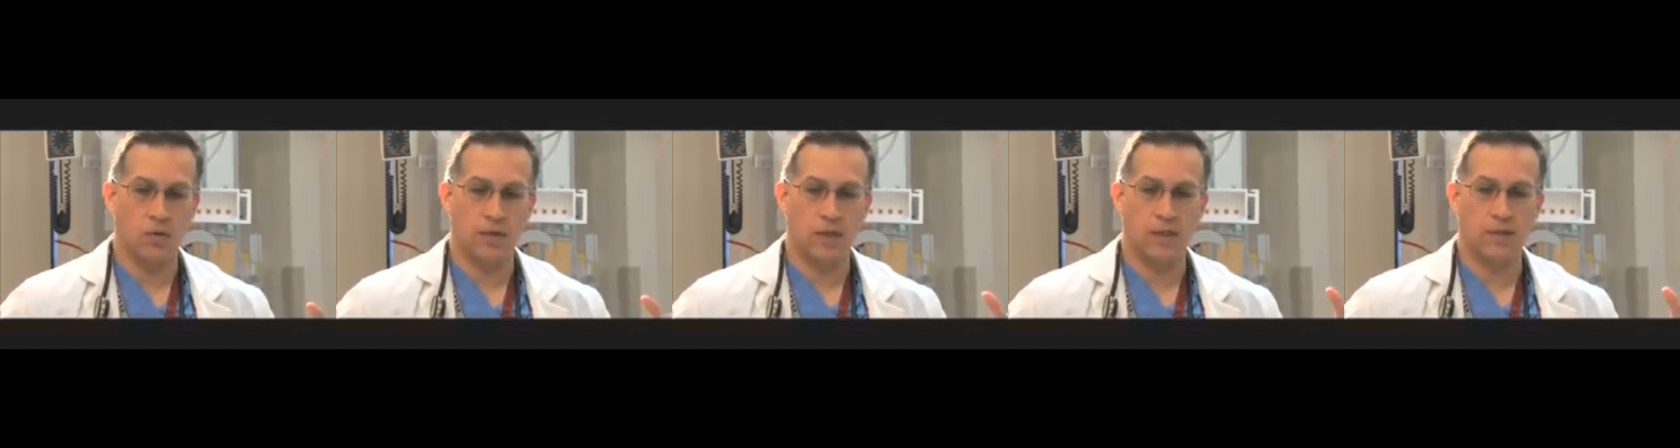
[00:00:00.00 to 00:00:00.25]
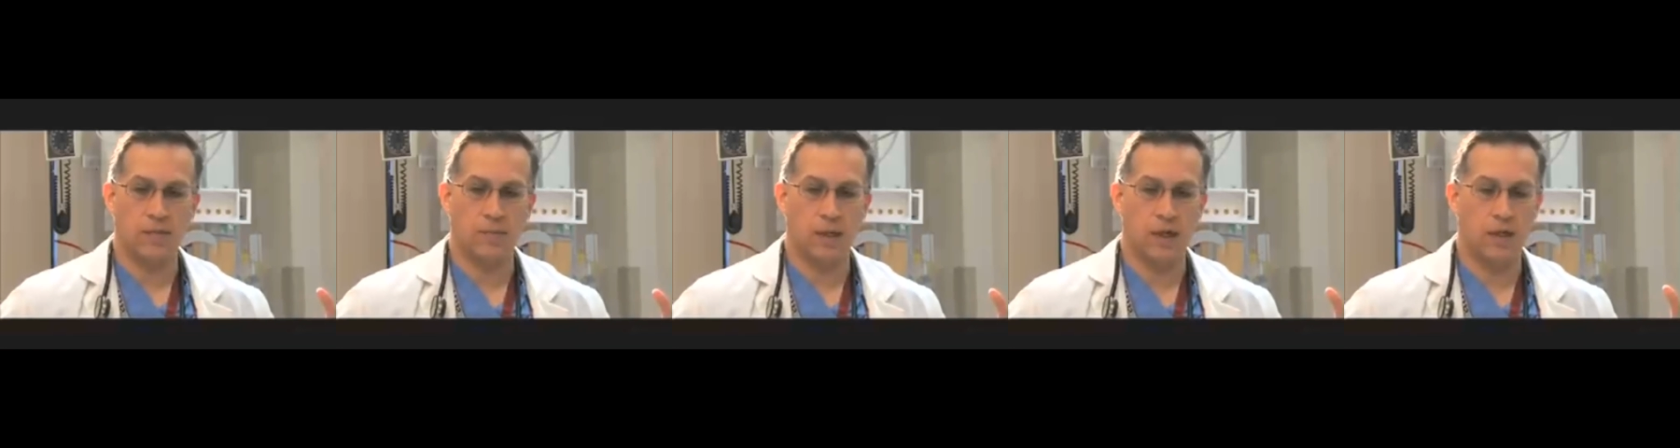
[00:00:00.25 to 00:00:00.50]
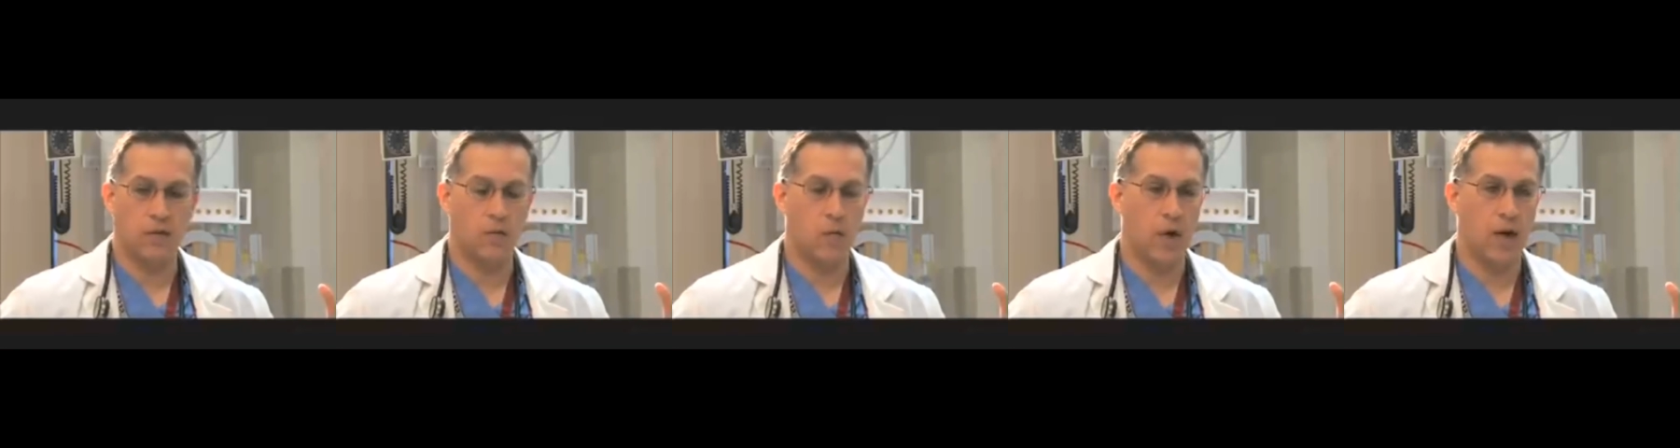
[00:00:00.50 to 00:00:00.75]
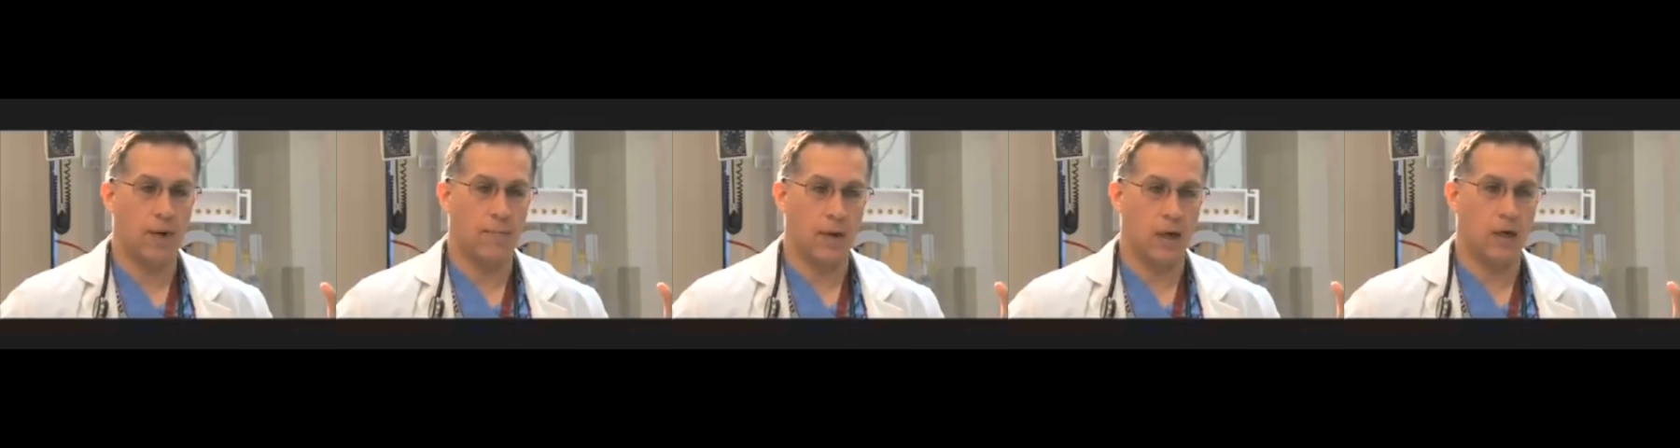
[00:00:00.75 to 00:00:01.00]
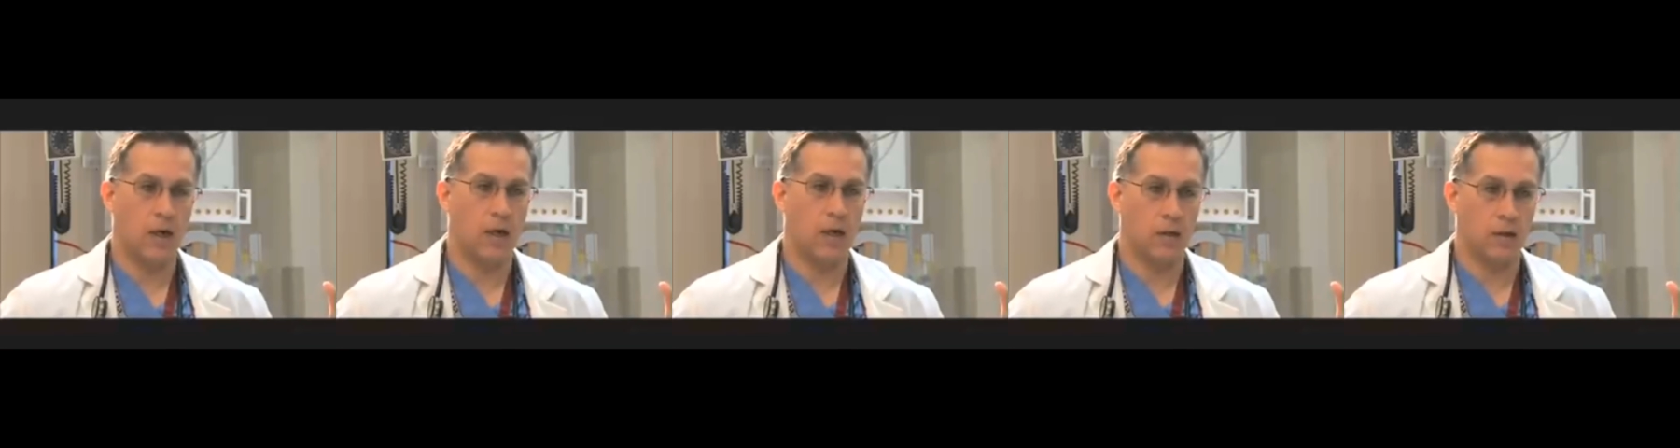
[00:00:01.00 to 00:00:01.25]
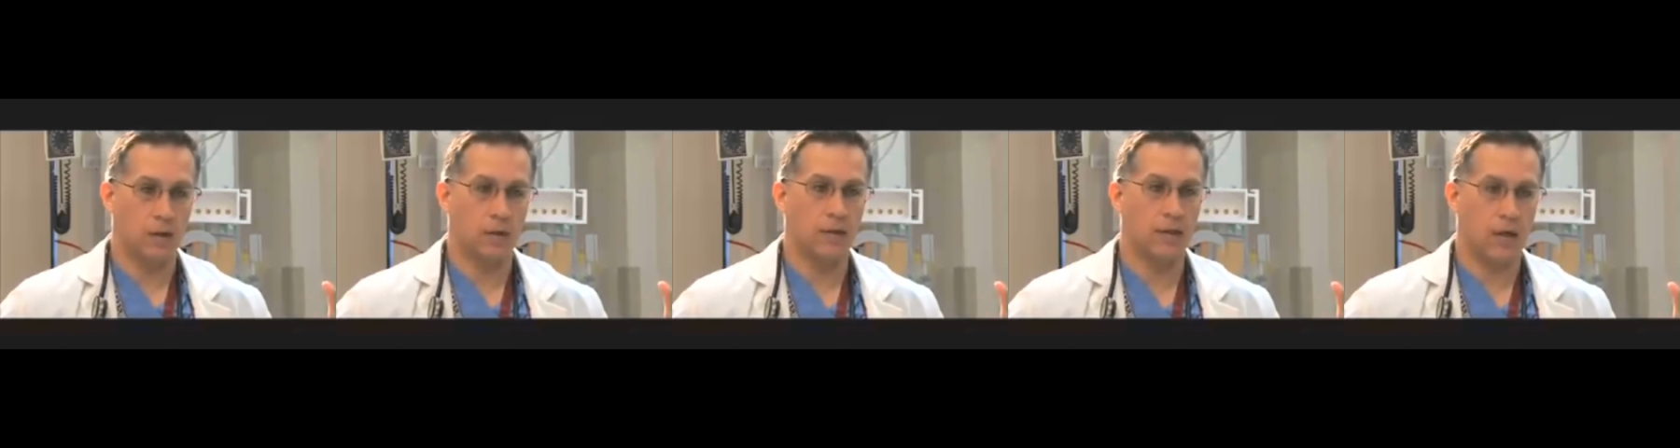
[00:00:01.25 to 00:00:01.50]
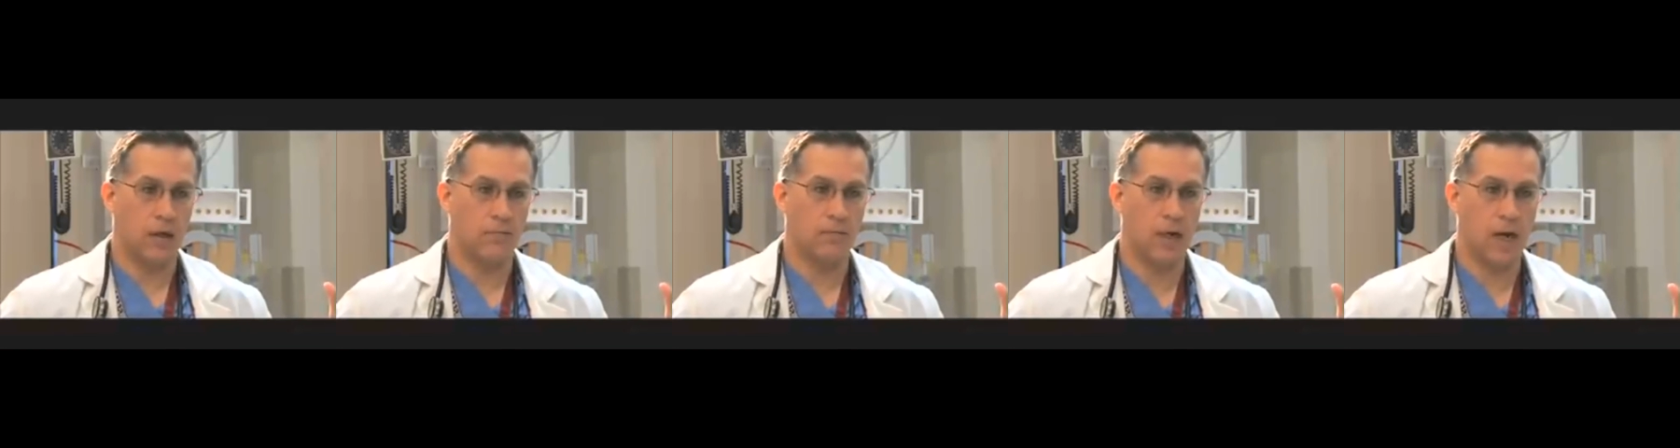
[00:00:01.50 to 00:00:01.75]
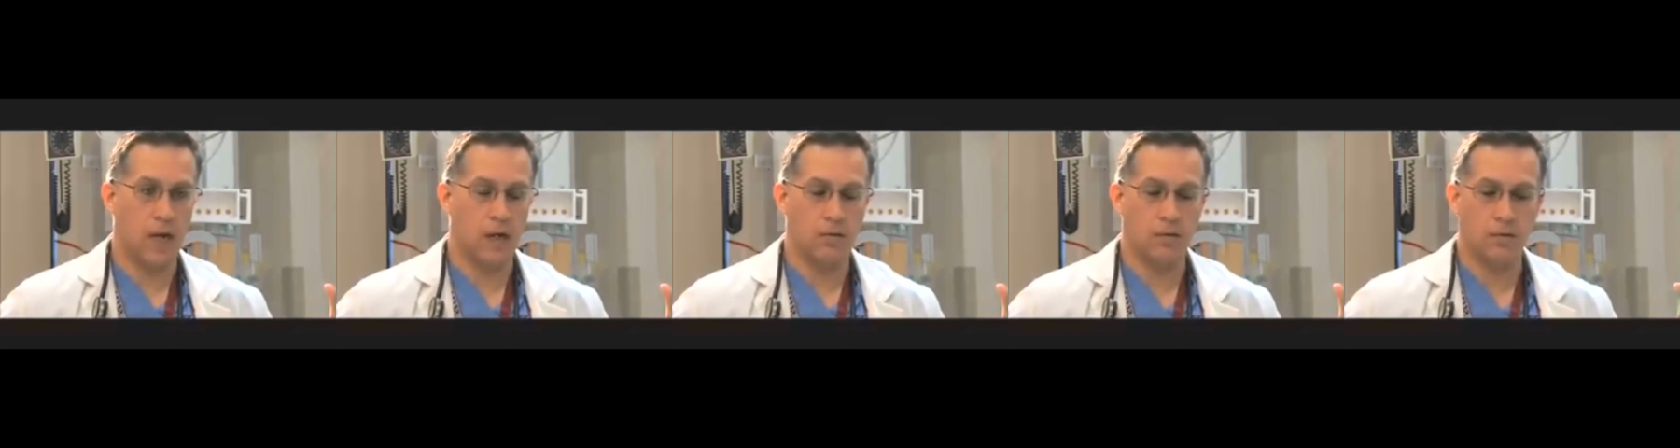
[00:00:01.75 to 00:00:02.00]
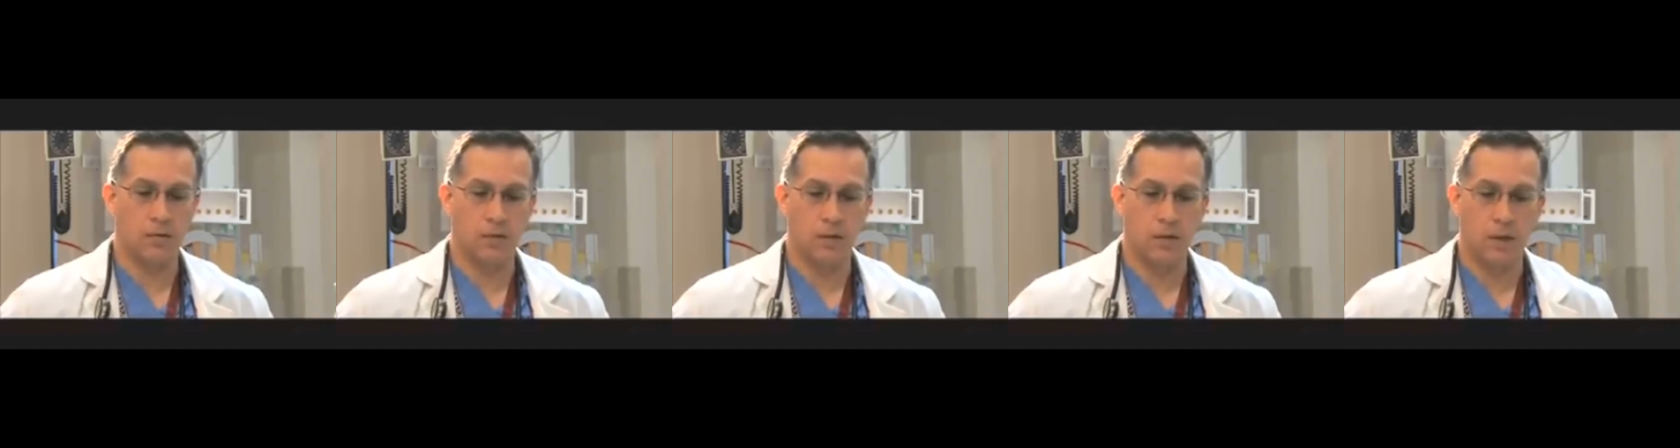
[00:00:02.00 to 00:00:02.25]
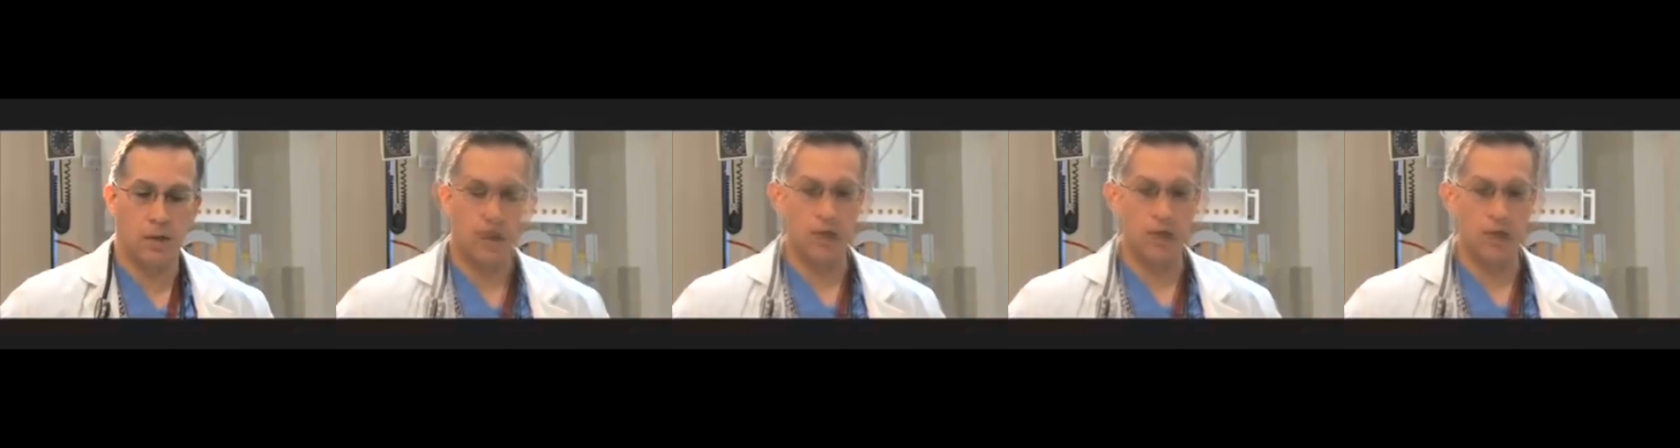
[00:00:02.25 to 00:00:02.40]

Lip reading: was estimated to weigh about 110 pounds.